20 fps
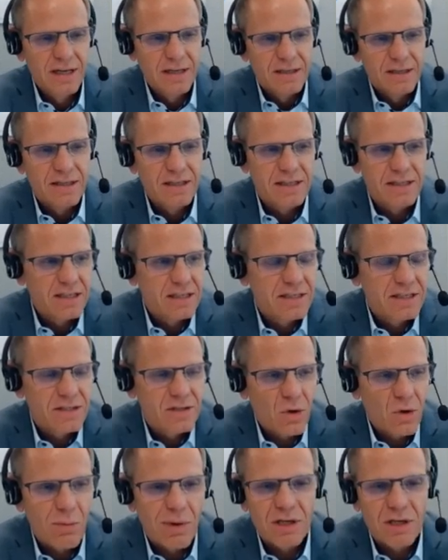this is
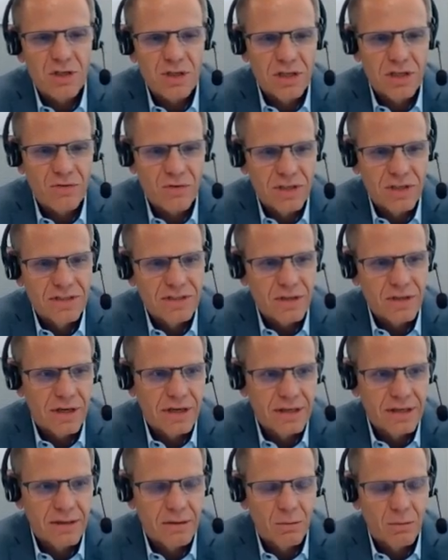so much different
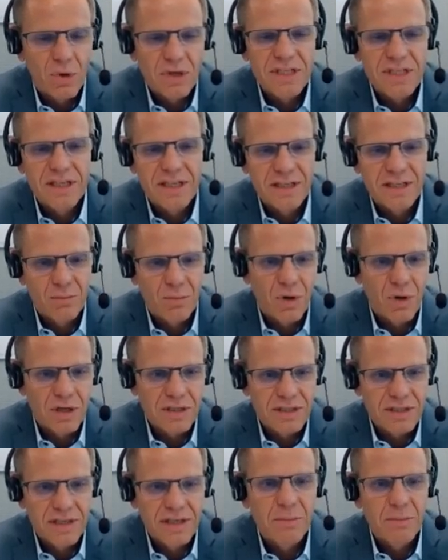than what it
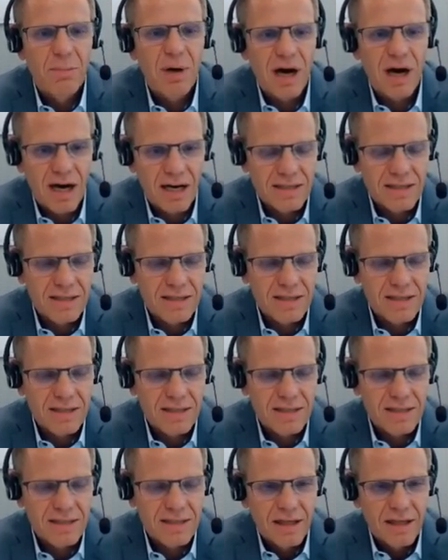was in the past.
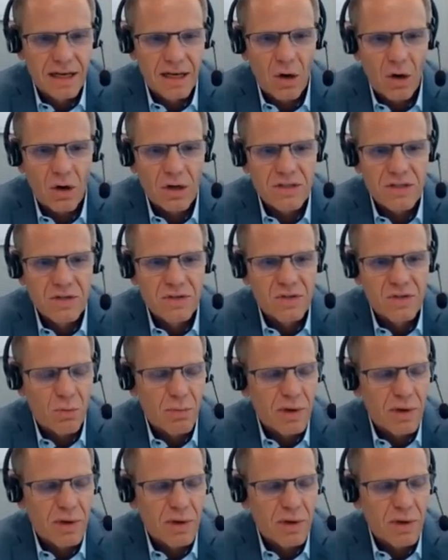There are also so